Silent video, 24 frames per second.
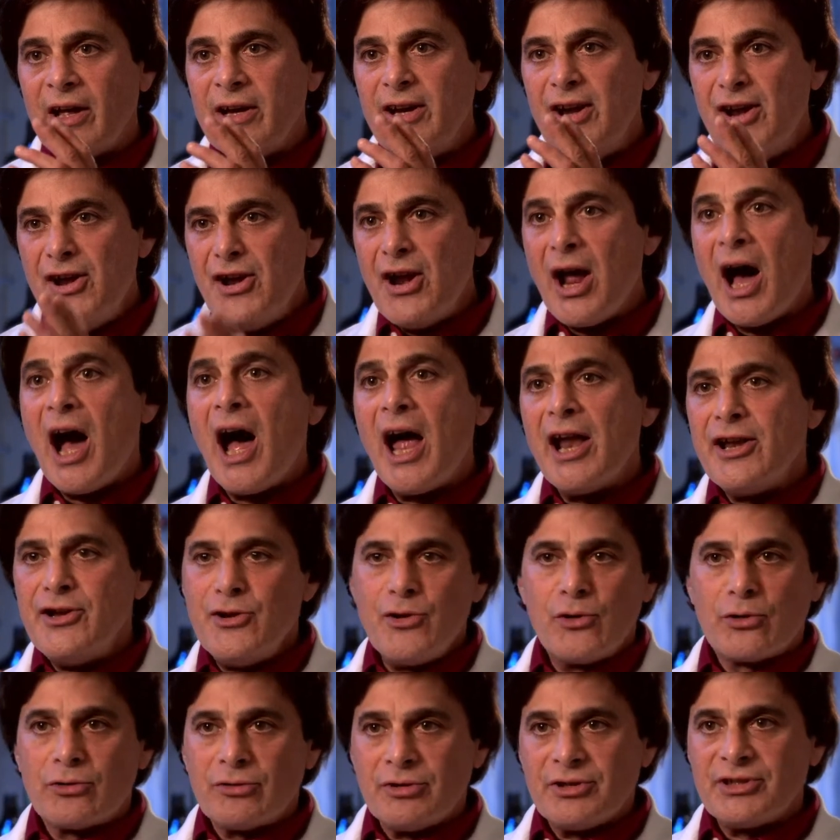
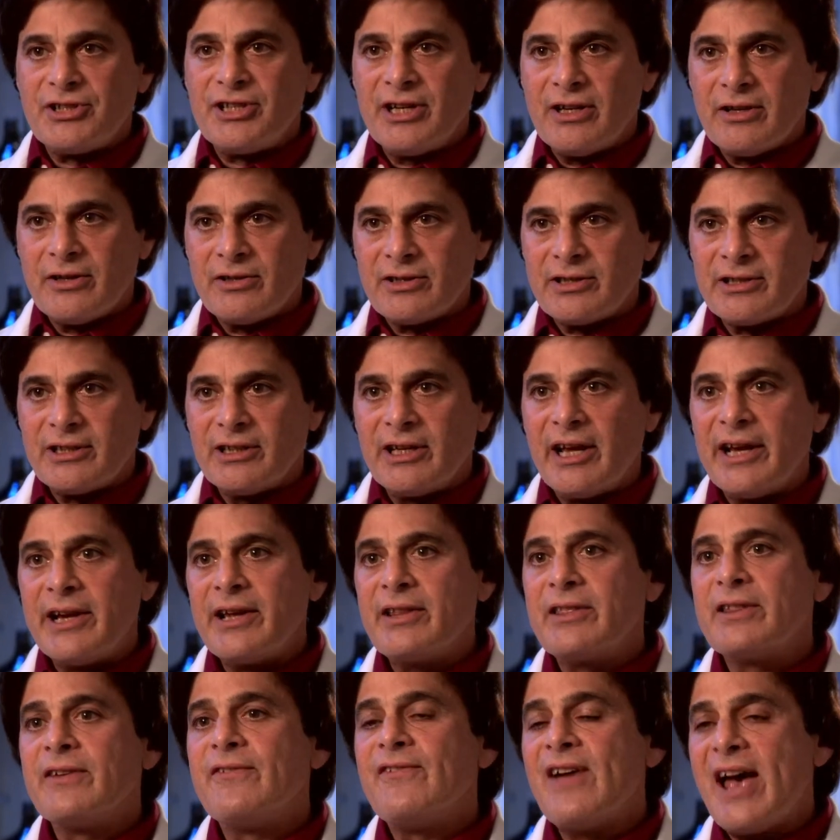non-neural cells
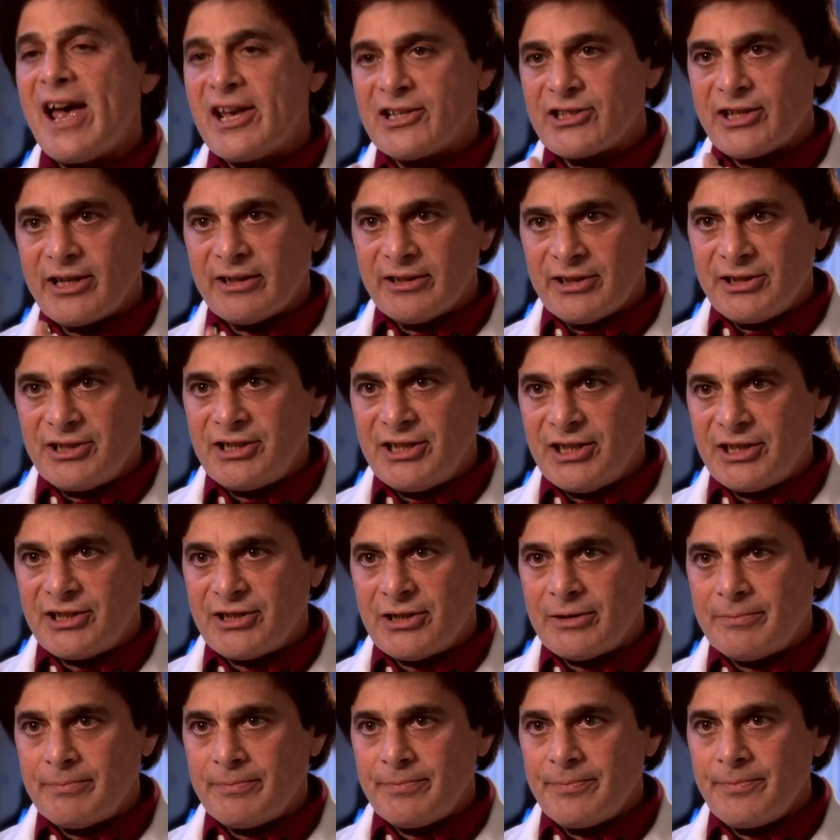like the vascular
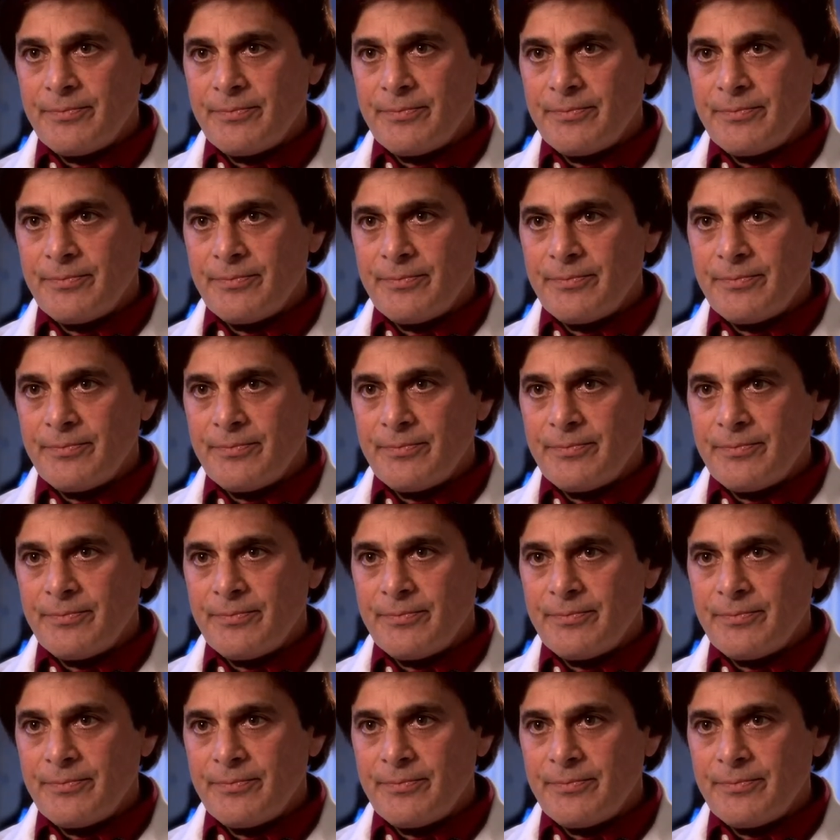system,